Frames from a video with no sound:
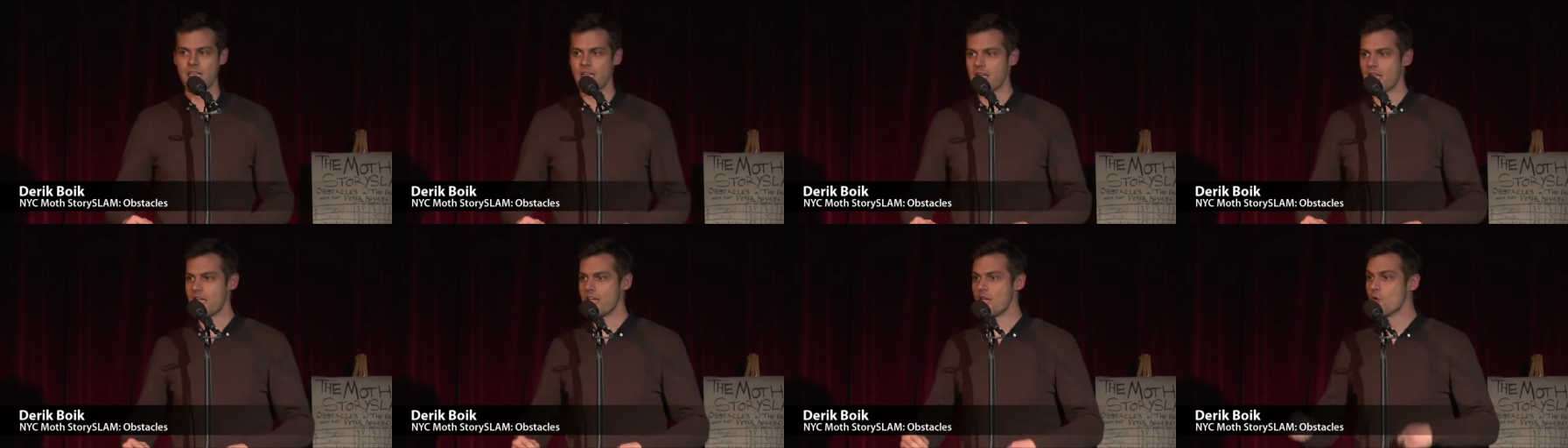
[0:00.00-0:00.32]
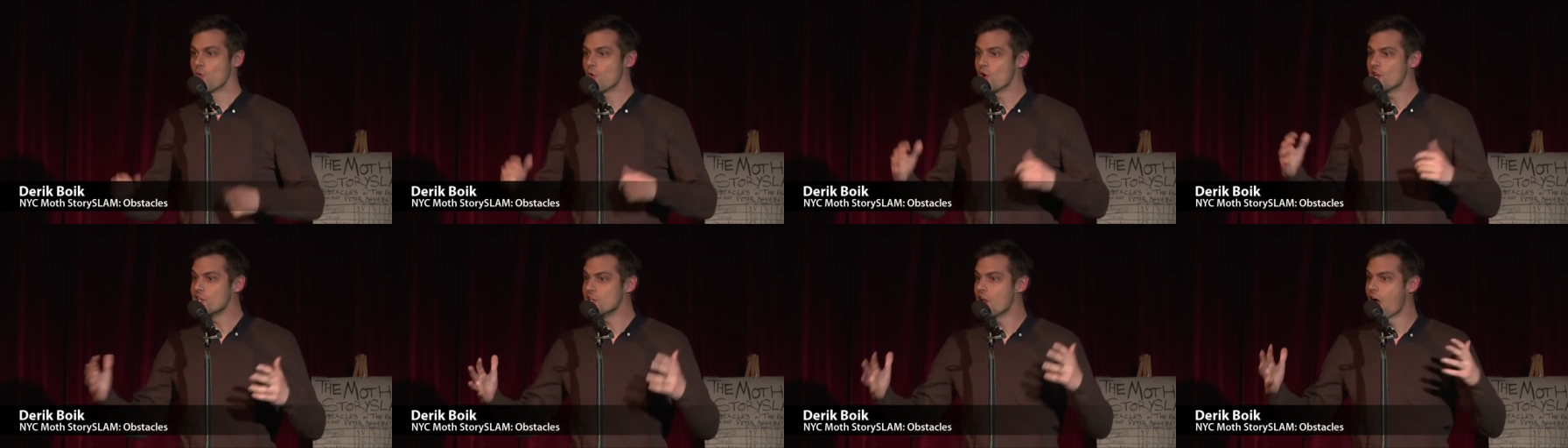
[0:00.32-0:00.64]
he
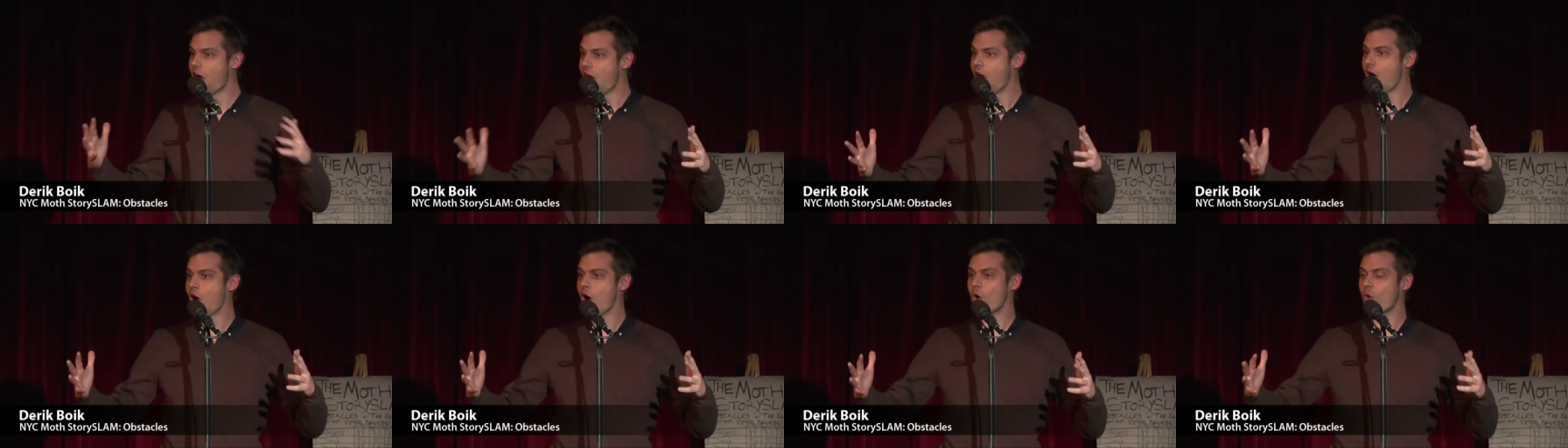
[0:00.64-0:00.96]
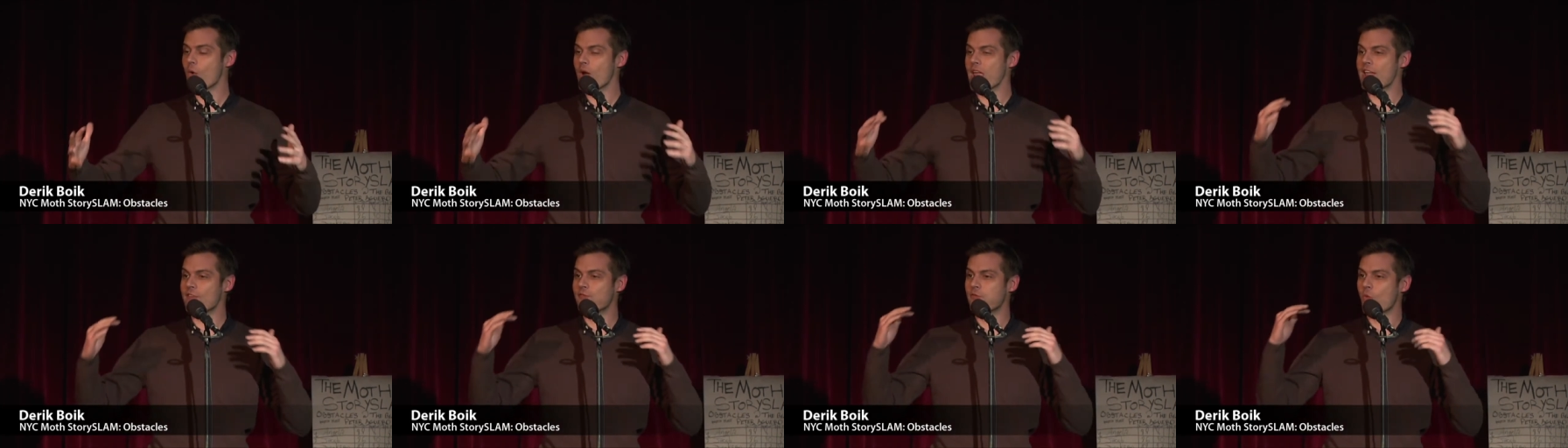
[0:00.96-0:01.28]
would
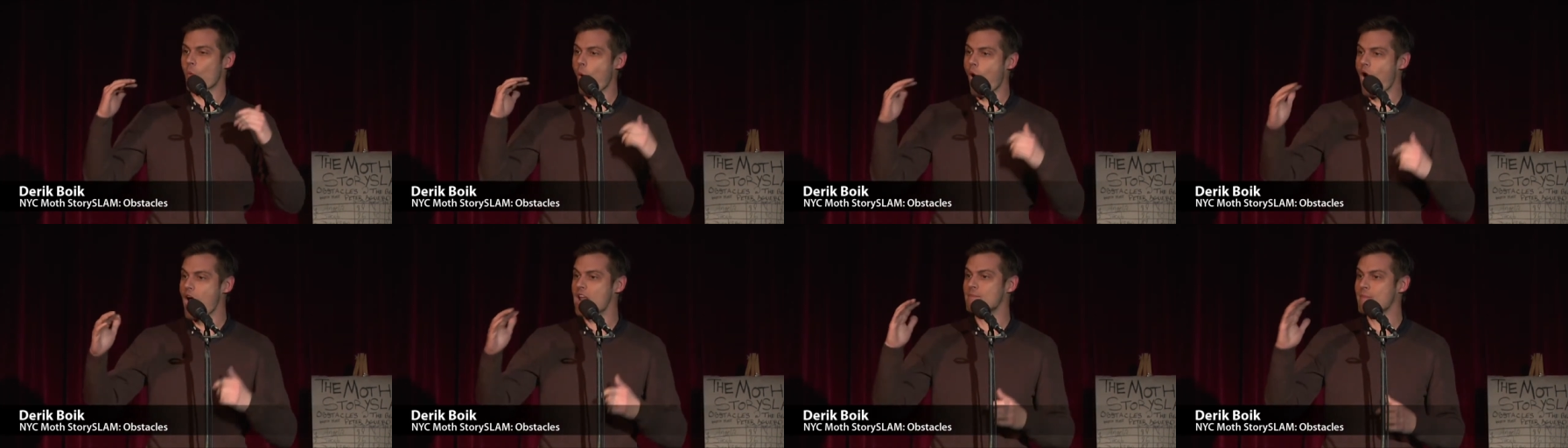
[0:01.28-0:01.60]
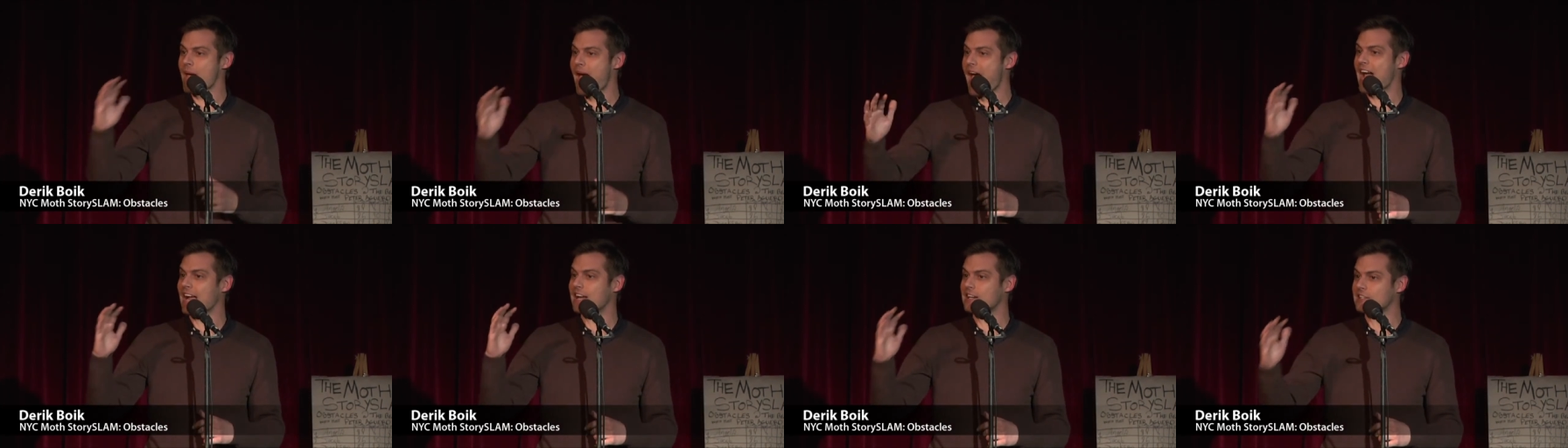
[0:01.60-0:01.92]
know if one
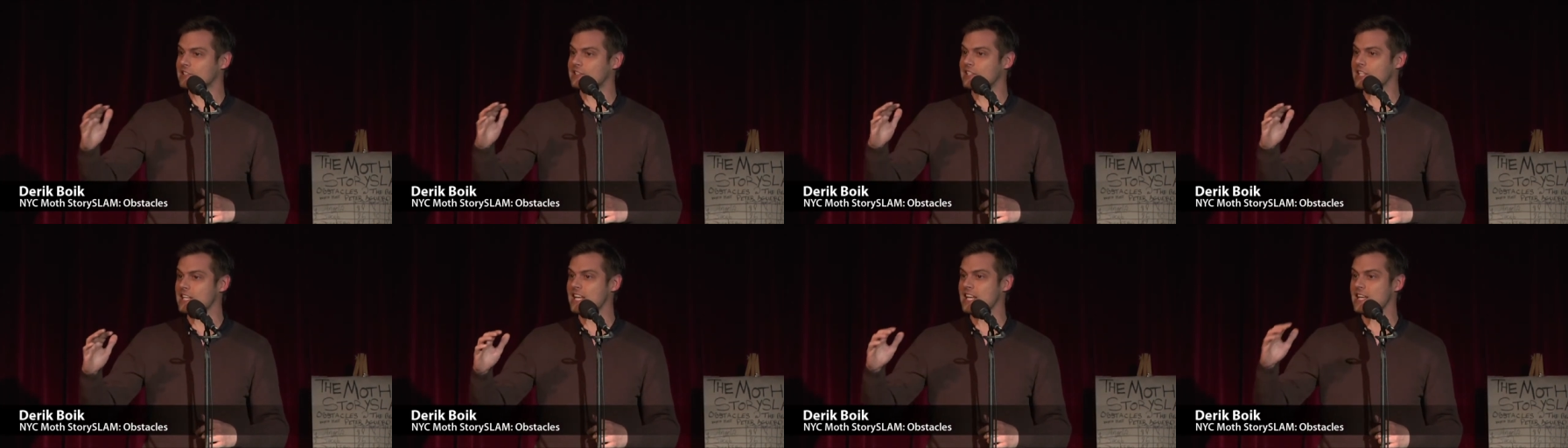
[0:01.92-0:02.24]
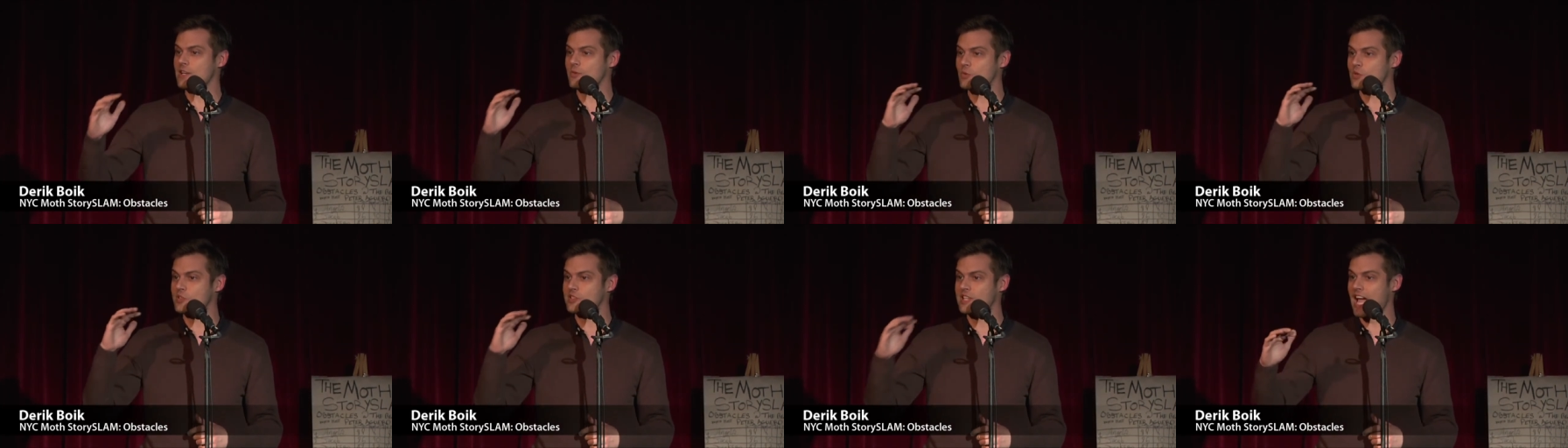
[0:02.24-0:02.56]

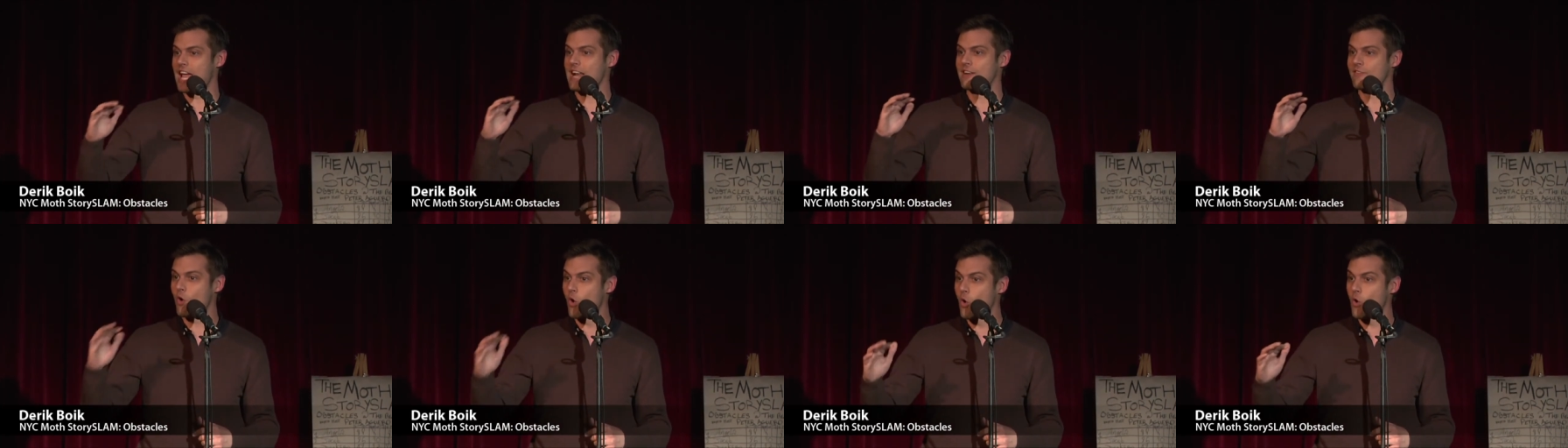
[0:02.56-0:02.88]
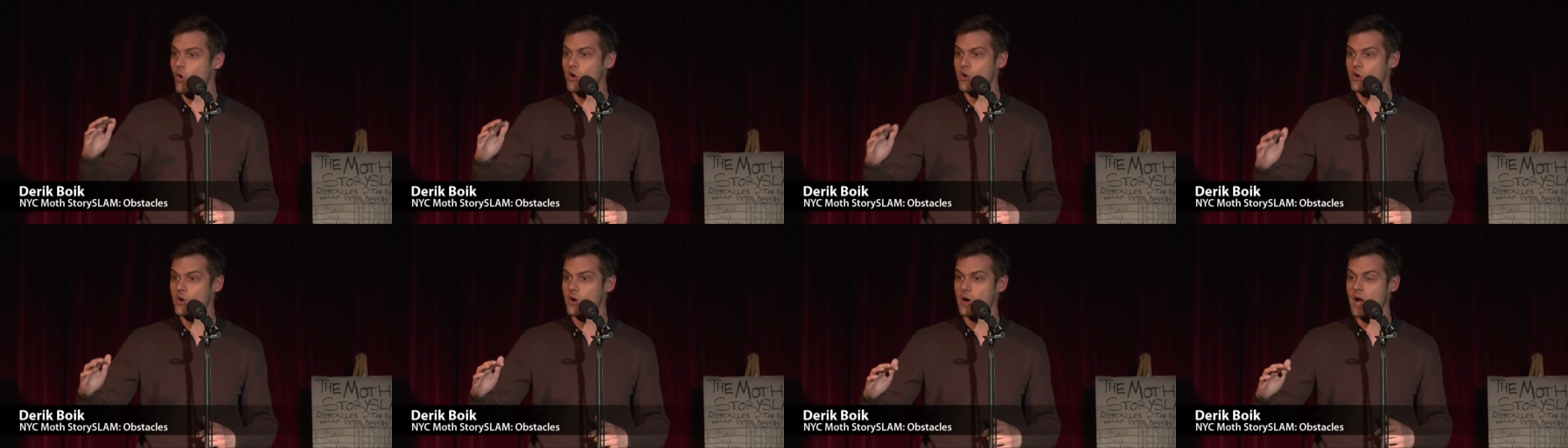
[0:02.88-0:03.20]
magazine was out of
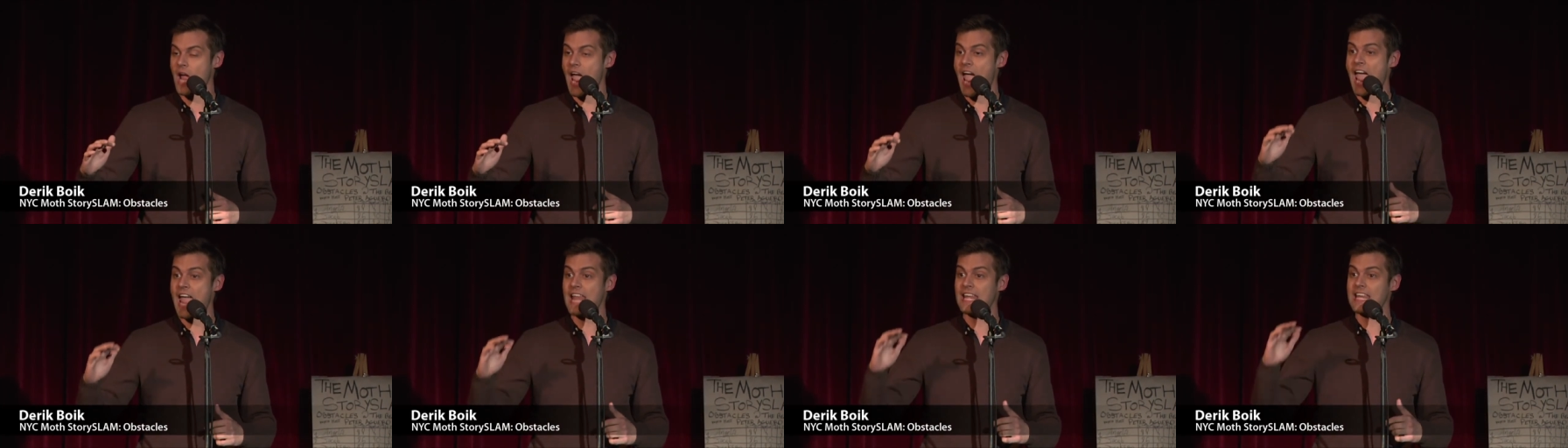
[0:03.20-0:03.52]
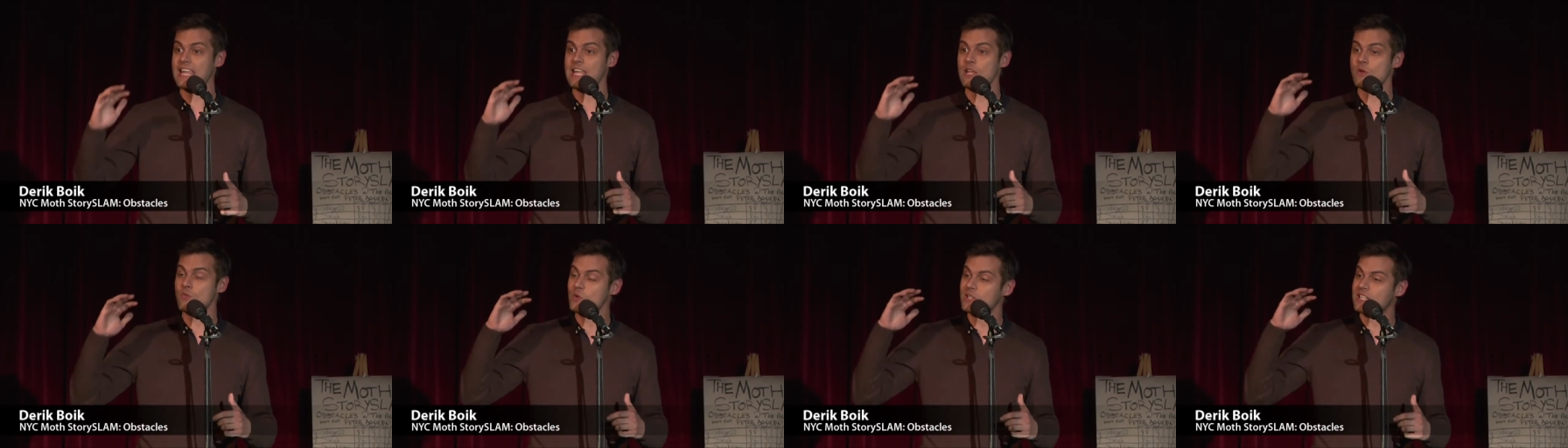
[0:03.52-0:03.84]
order, and
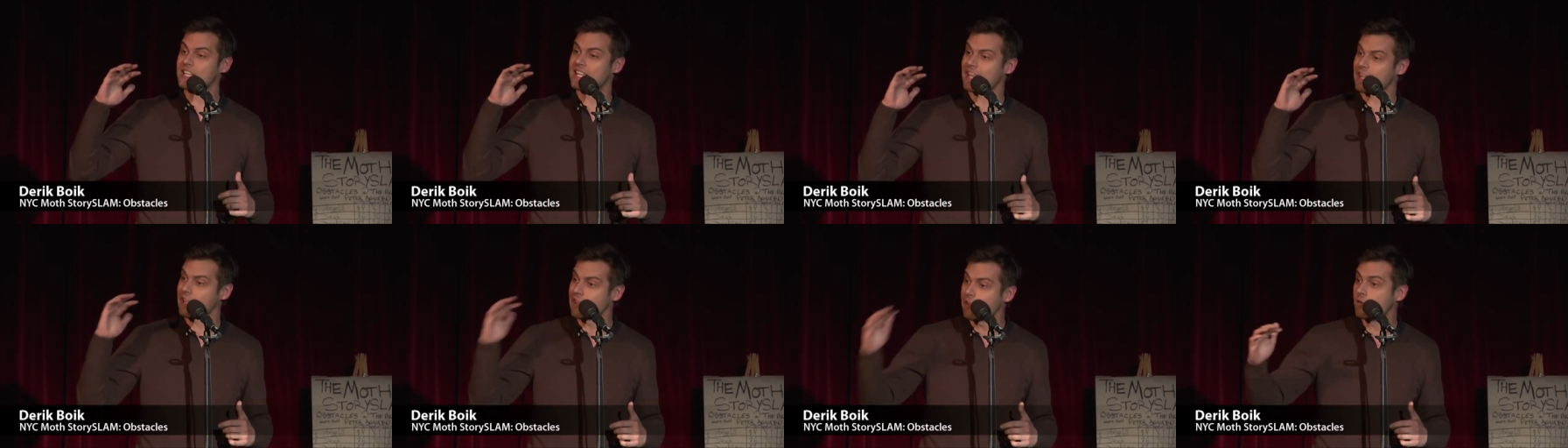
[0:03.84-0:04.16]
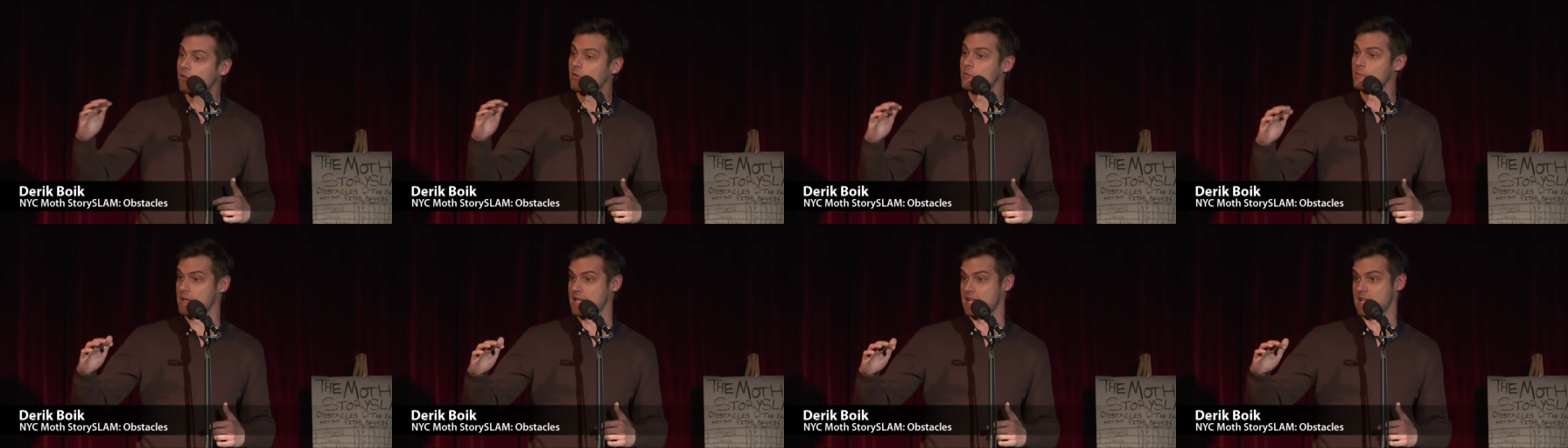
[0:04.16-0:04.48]
he would
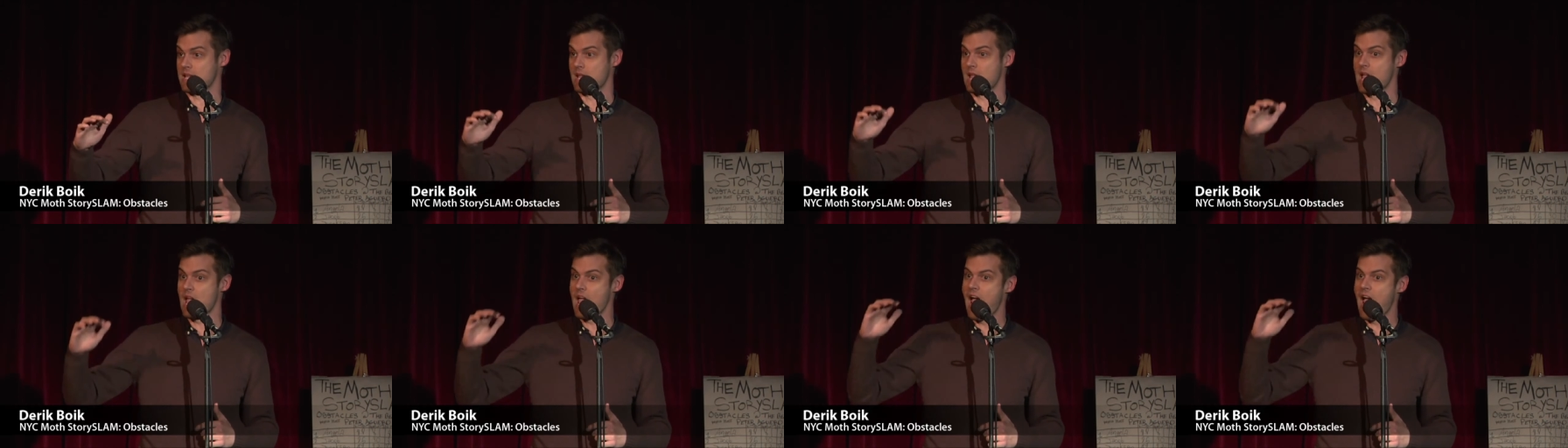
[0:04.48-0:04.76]
kill me.